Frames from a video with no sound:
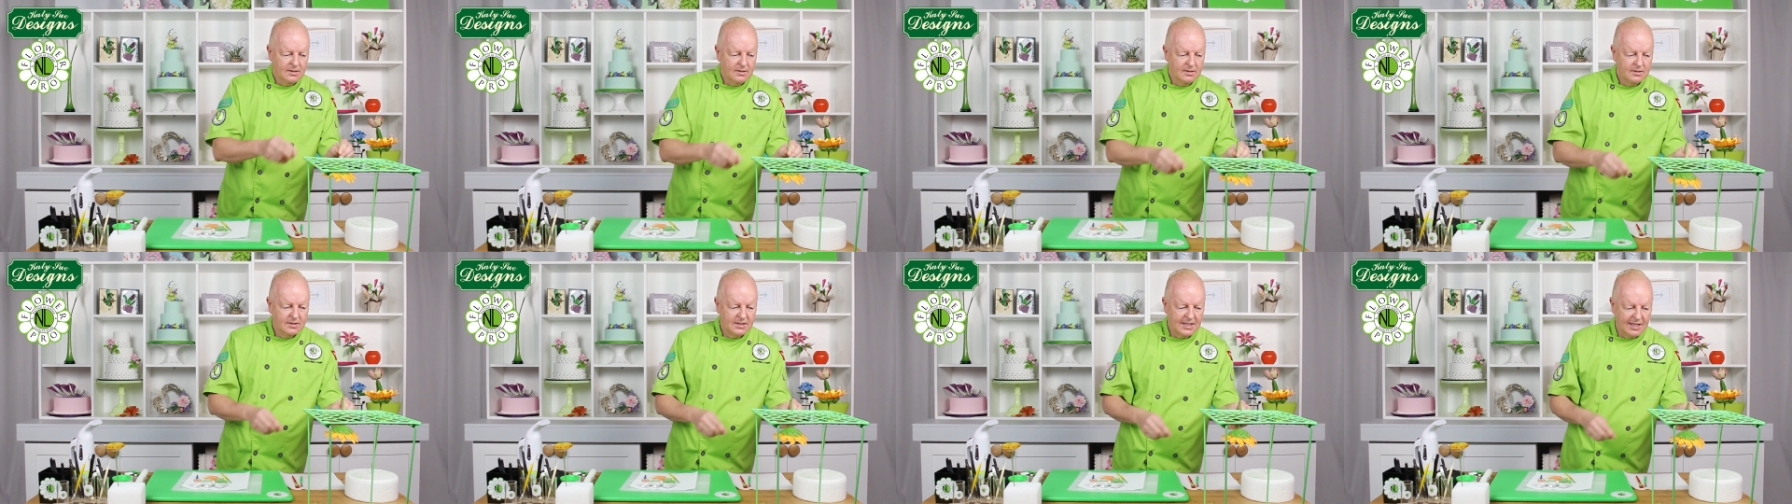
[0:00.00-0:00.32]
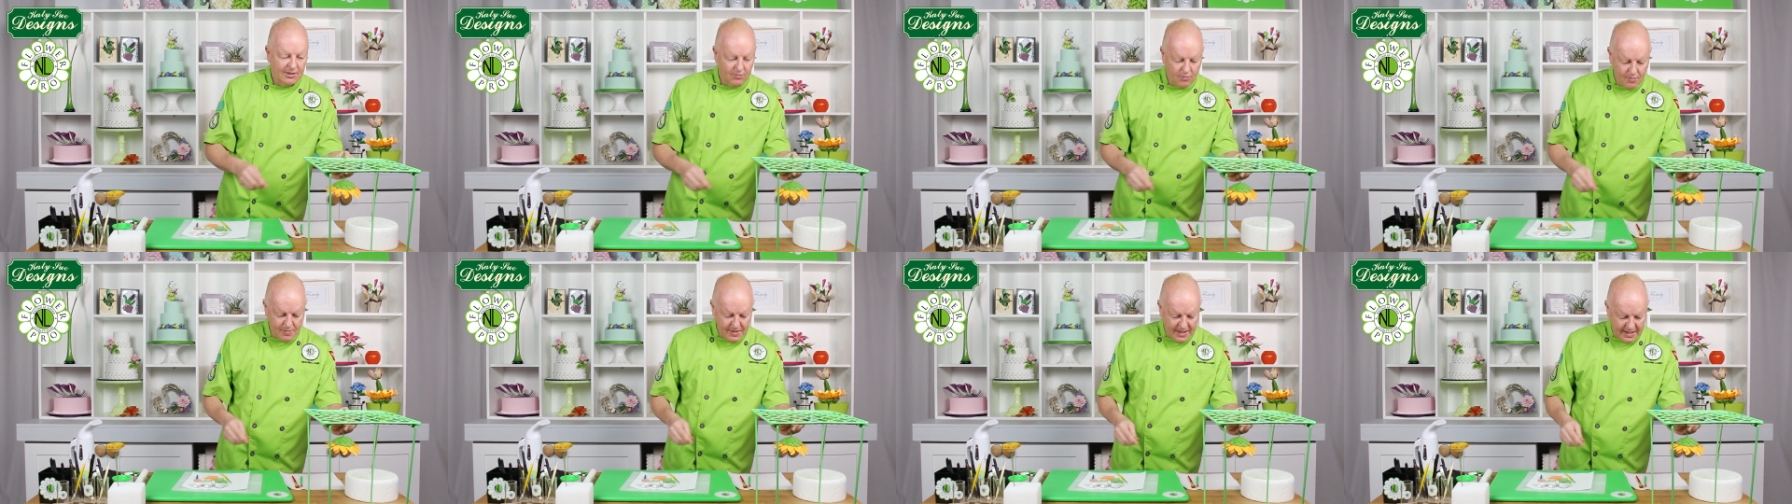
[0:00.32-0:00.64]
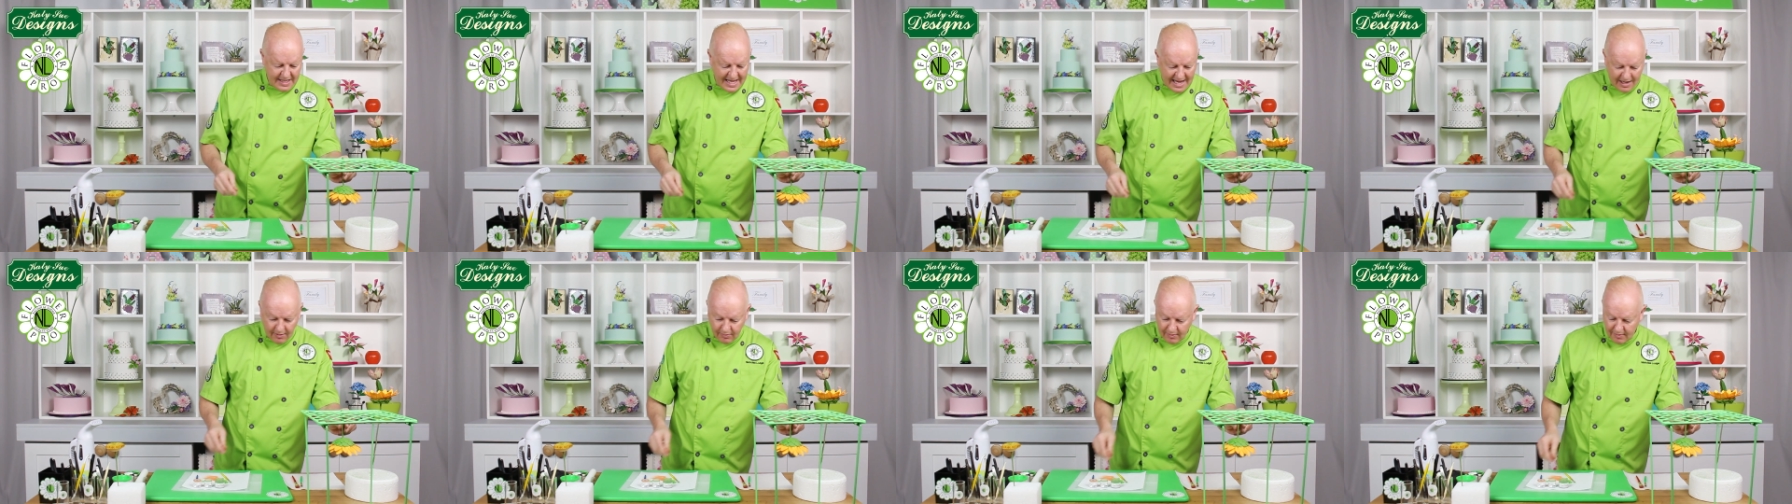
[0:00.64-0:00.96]
so that would
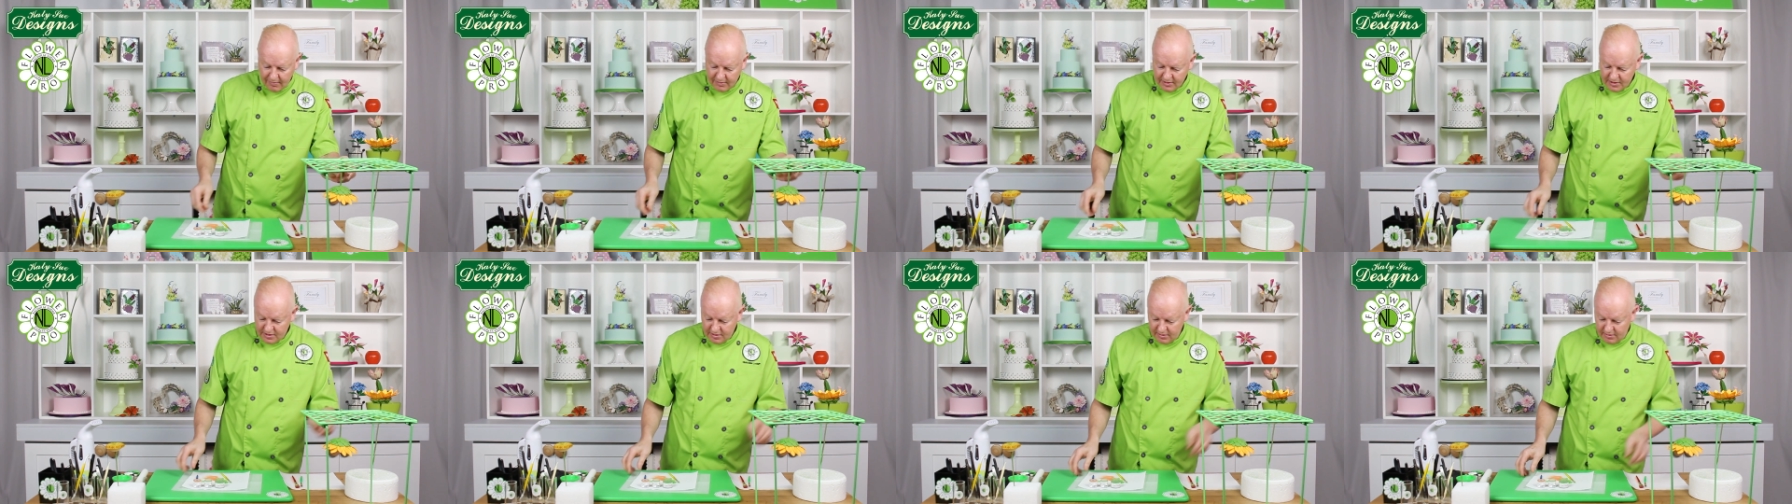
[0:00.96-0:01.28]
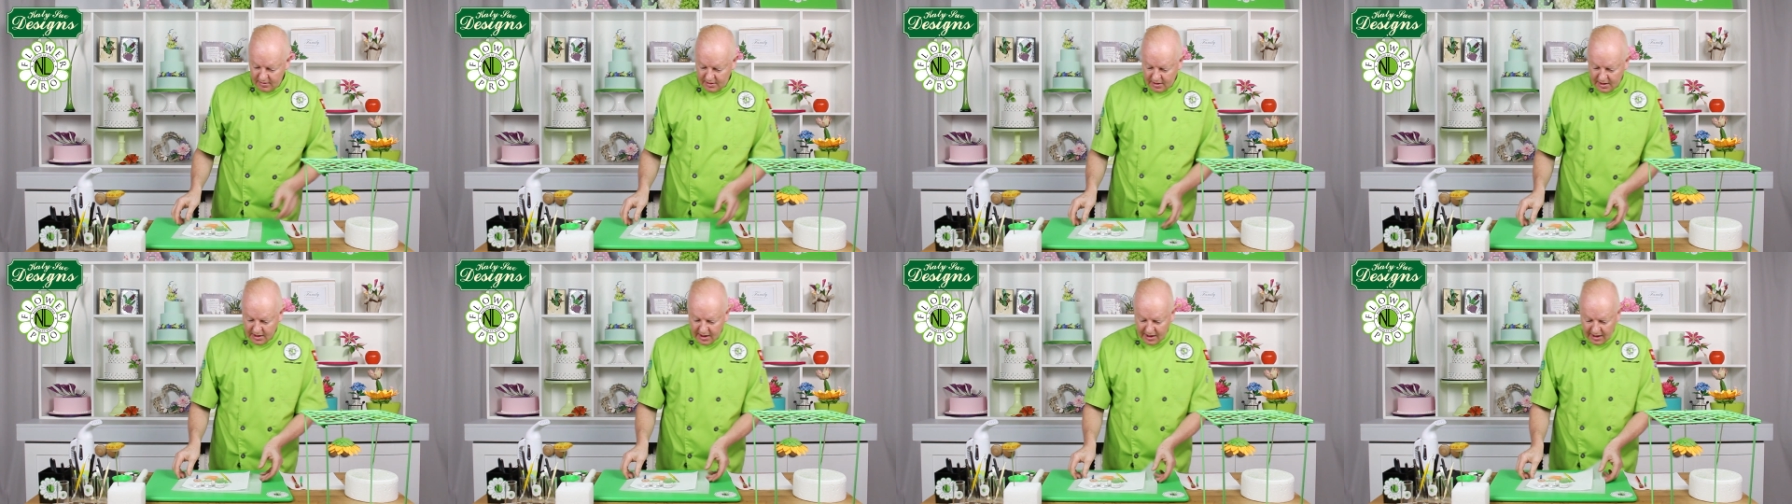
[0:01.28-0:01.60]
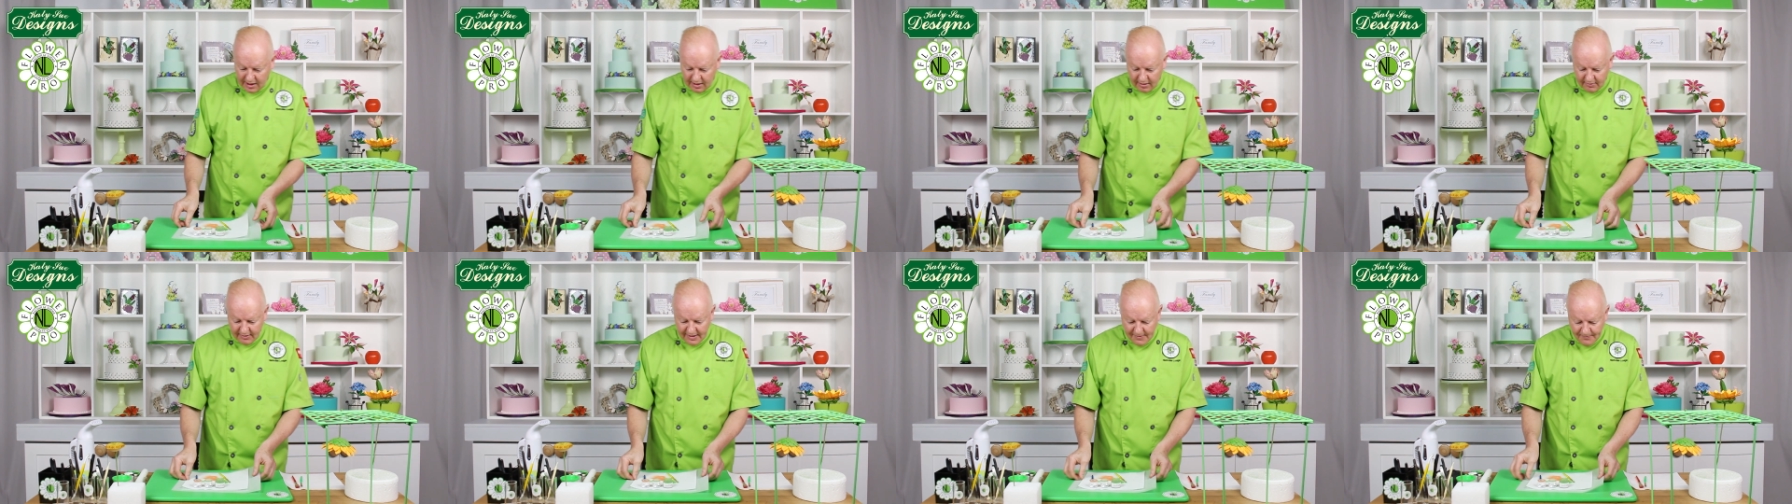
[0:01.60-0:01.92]
be how we would do the
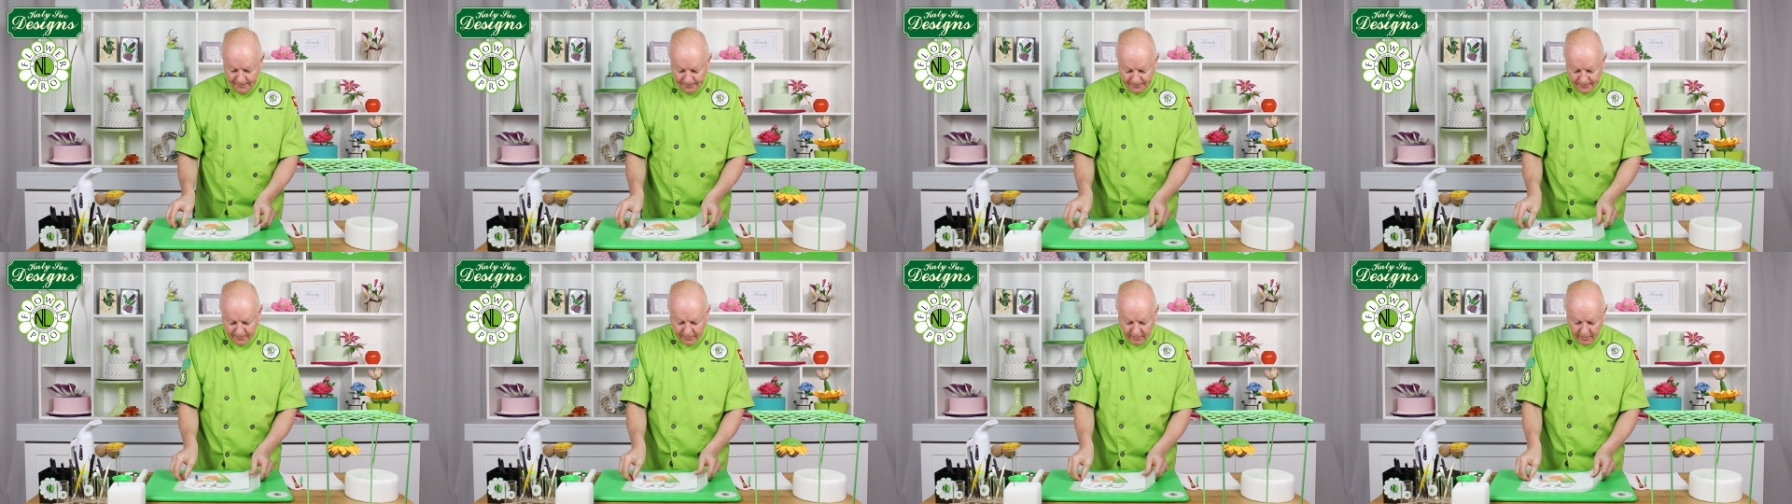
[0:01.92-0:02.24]
coloring.